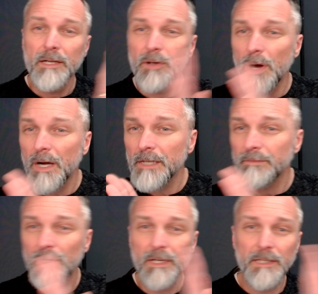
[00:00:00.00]
cost
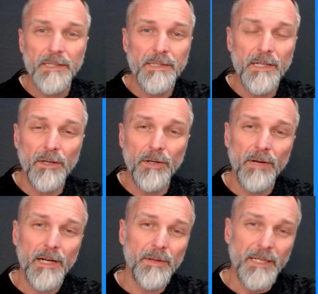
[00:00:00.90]
variances that are
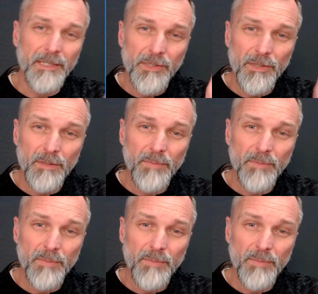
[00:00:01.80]
greater than a certain